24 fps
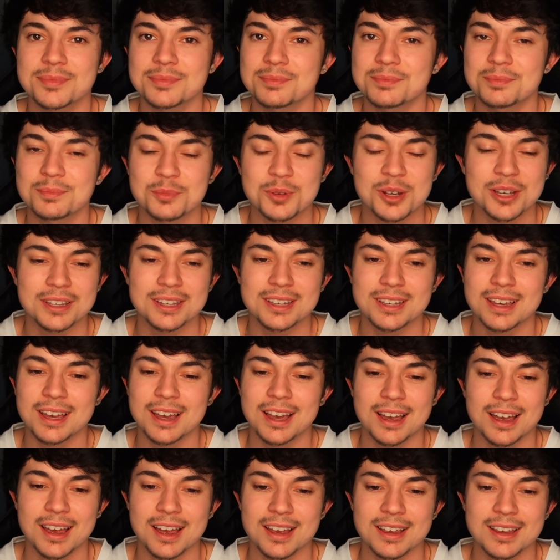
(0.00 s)
Like,
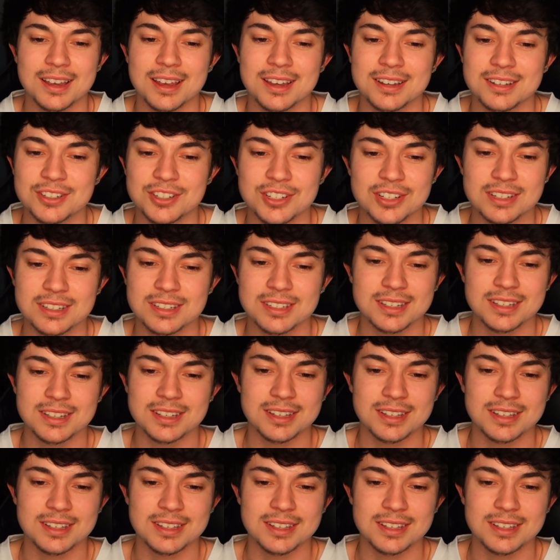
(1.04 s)
I, I just.